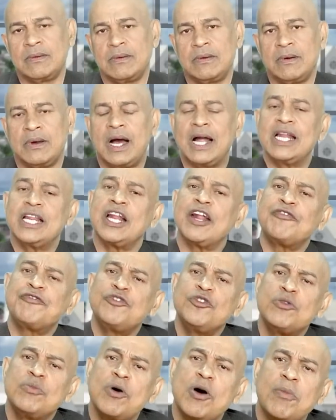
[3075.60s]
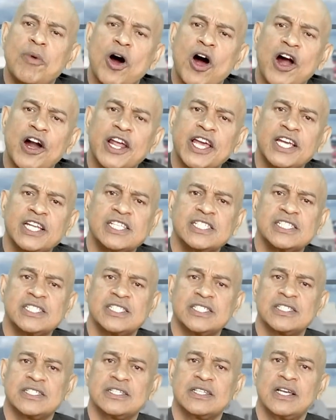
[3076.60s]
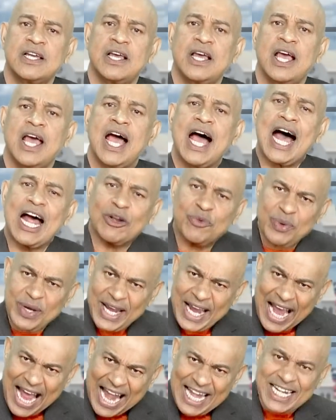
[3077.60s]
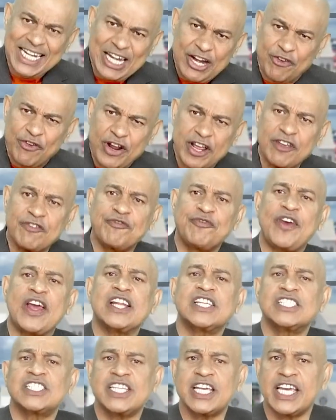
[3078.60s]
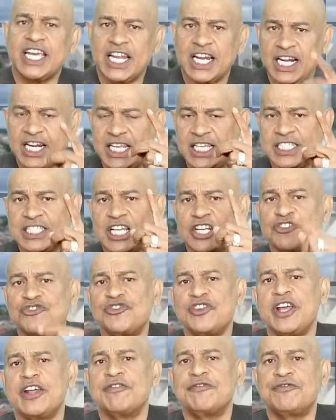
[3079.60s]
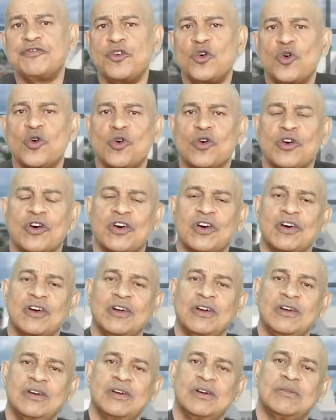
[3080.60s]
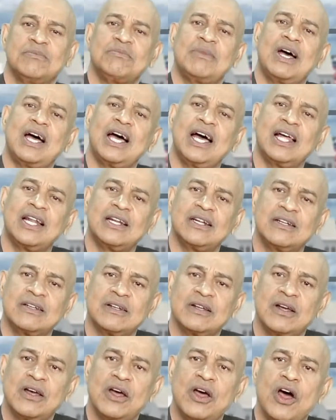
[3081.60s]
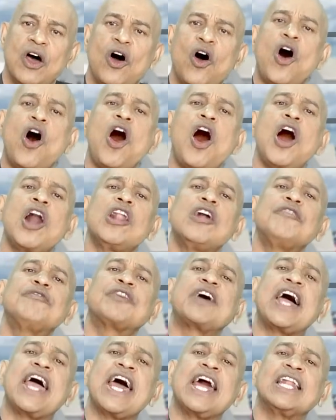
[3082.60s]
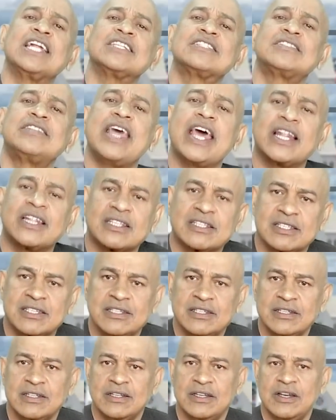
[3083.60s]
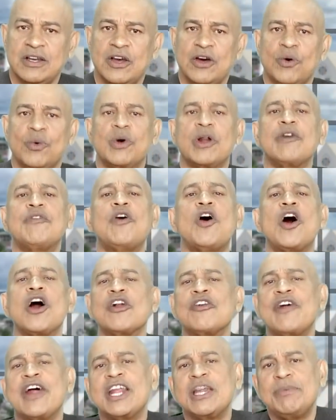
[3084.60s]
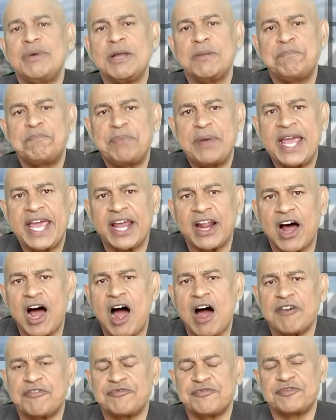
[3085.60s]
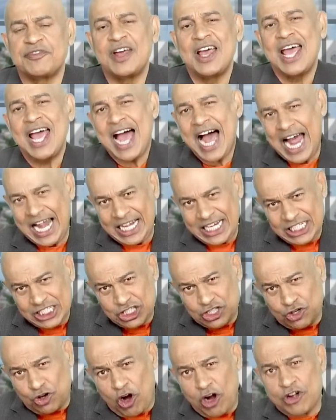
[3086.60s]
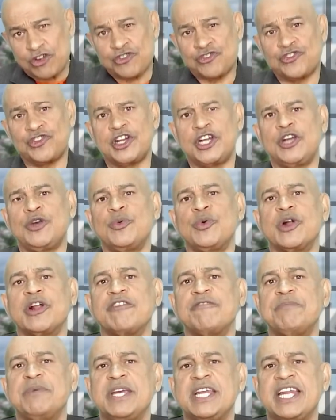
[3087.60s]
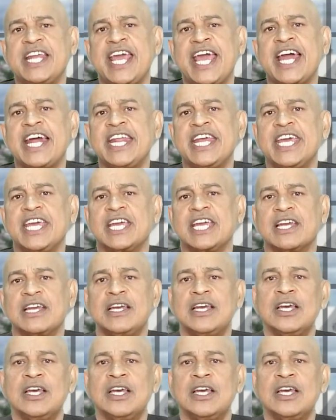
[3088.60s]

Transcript: And in a few more mornings, had we had the ring fencing in Liza 3 and 4, man, all of Guyana's debt would have already been paid off, and this country would have been heading